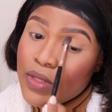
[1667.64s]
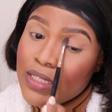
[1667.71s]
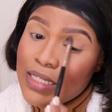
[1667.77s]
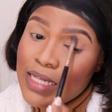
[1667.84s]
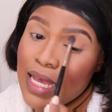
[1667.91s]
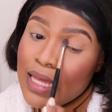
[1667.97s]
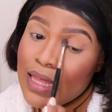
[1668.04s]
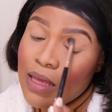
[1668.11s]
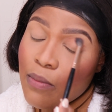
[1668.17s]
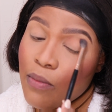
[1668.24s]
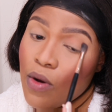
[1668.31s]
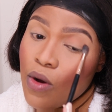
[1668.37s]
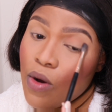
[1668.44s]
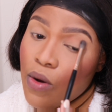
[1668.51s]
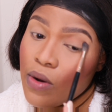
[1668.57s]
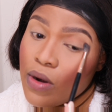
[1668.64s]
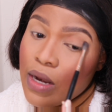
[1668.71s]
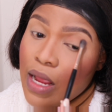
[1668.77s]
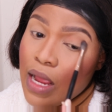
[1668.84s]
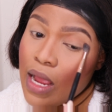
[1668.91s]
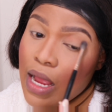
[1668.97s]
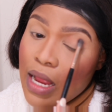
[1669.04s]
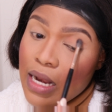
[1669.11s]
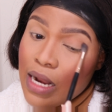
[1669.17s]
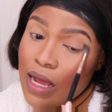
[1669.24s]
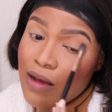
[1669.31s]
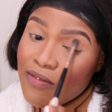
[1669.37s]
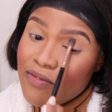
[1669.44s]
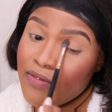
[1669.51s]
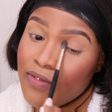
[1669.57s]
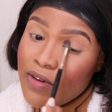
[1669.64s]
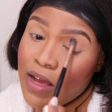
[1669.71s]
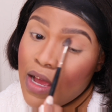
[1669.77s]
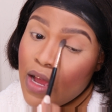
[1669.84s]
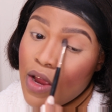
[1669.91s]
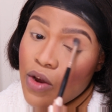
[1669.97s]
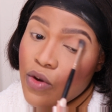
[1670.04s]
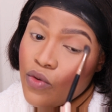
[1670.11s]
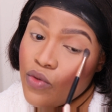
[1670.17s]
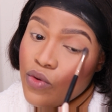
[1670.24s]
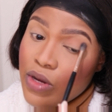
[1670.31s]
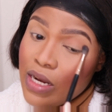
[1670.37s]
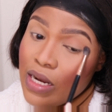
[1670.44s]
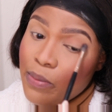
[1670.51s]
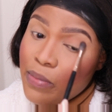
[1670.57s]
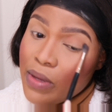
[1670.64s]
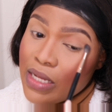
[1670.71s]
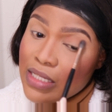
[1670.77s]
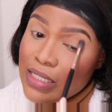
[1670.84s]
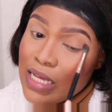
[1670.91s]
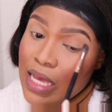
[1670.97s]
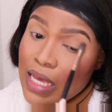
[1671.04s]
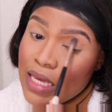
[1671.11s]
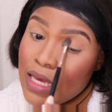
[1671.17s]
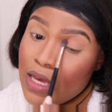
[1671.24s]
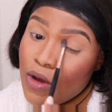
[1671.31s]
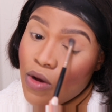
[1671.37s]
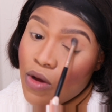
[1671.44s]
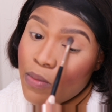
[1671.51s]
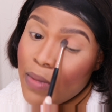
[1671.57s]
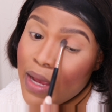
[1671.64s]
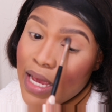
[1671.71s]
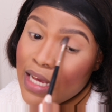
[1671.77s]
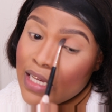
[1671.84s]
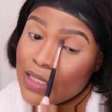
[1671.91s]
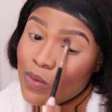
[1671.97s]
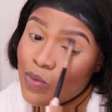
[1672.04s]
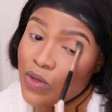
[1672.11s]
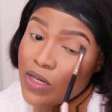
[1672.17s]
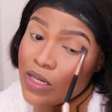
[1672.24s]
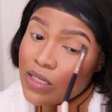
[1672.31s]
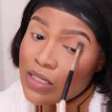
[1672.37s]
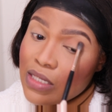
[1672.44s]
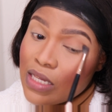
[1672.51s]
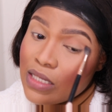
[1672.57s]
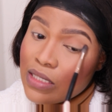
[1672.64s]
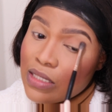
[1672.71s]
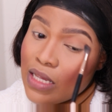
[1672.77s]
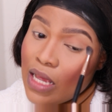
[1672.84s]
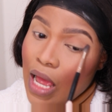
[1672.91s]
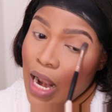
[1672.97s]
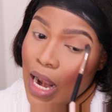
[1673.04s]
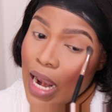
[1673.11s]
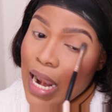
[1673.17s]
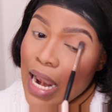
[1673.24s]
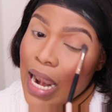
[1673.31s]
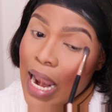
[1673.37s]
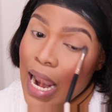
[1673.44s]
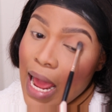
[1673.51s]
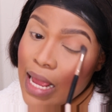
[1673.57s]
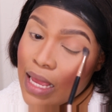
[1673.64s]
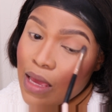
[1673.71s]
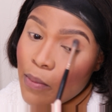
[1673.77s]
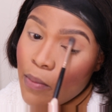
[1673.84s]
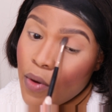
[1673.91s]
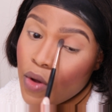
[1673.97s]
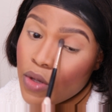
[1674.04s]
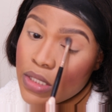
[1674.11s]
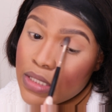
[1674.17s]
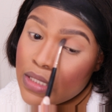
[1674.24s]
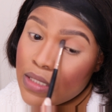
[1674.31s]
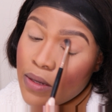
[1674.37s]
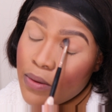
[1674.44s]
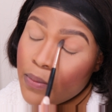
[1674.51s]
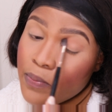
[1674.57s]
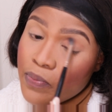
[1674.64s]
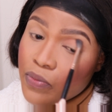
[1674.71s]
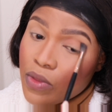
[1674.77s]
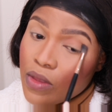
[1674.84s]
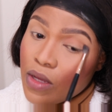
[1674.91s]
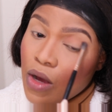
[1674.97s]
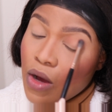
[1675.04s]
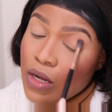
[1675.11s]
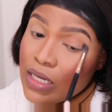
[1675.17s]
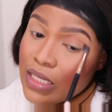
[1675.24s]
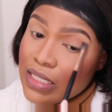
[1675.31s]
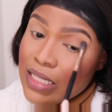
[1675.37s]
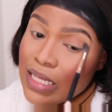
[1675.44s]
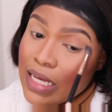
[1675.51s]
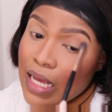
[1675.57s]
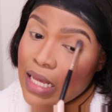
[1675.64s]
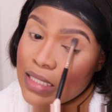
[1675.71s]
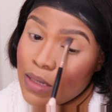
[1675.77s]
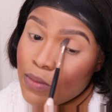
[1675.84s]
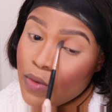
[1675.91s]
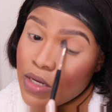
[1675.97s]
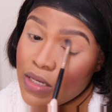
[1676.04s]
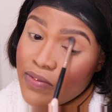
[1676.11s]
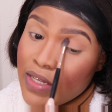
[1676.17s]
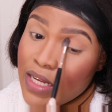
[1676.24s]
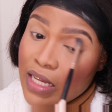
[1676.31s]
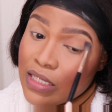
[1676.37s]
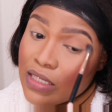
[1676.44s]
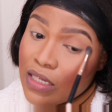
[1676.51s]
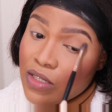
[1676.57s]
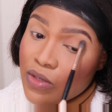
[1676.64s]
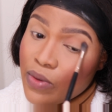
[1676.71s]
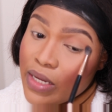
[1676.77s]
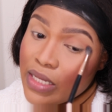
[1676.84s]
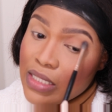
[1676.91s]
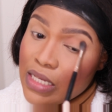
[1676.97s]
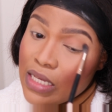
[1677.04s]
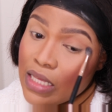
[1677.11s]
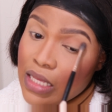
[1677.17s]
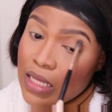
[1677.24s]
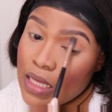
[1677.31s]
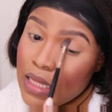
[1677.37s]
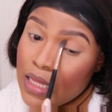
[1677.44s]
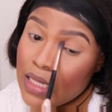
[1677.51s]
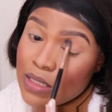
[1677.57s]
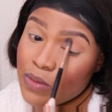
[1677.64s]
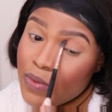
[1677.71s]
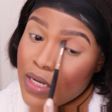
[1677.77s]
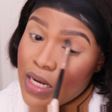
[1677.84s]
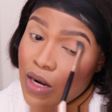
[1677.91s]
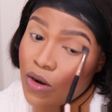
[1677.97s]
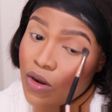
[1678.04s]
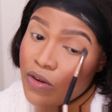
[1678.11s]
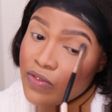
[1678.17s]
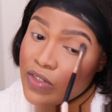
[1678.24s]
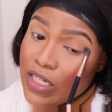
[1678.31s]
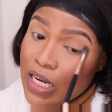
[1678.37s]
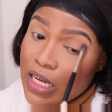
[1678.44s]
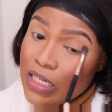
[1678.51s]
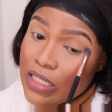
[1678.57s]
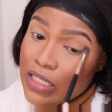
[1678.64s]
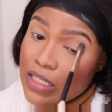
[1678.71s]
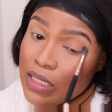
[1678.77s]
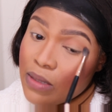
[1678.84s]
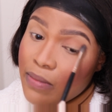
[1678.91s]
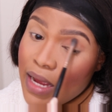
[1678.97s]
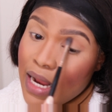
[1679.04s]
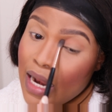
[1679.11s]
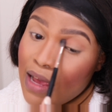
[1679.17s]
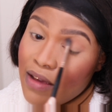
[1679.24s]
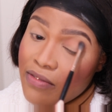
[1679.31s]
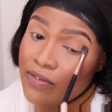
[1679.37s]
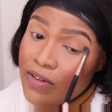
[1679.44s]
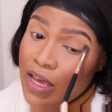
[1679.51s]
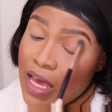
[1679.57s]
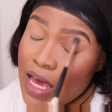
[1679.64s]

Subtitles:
take them on. And I've really been taking on my experiences like a boss. Honestly, guys, I'm not even exaggerating. There's been a lot of challenges in my life,